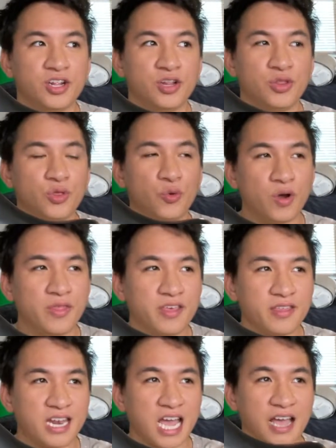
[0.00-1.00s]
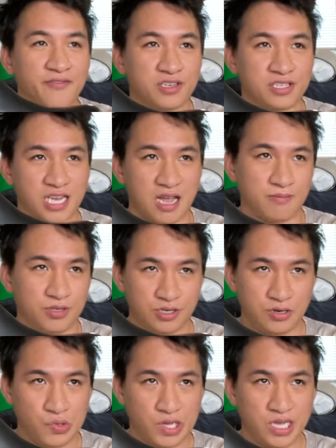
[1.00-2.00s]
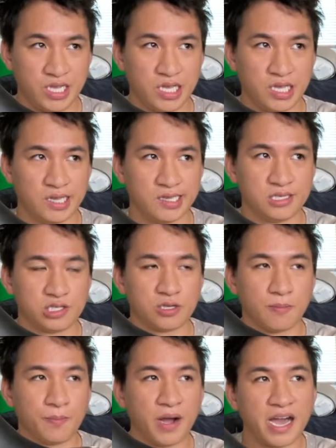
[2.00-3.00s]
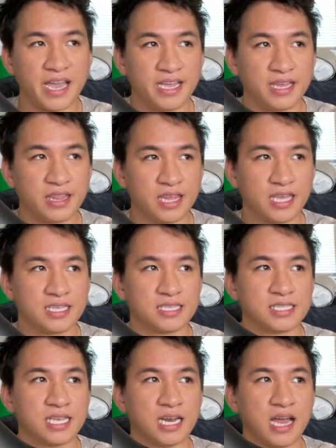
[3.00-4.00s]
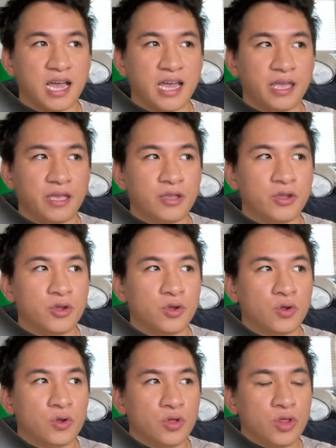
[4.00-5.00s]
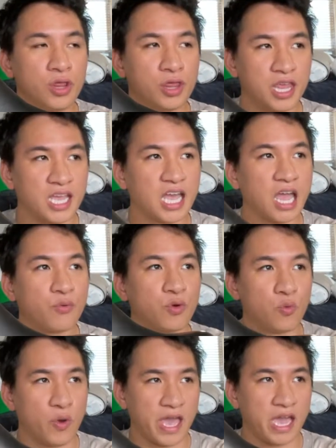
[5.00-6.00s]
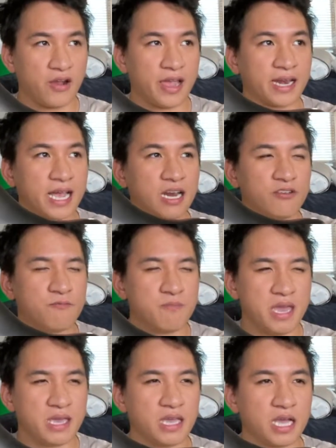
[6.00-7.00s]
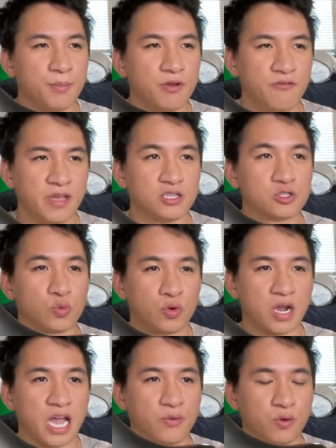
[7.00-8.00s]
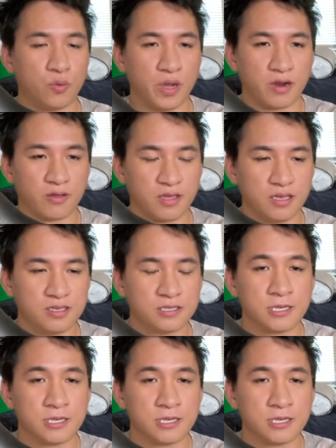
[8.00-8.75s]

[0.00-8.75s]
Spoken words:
The one thing that I have to stop doing is buying things that I think I will wear and kind of making up events where I will wear these.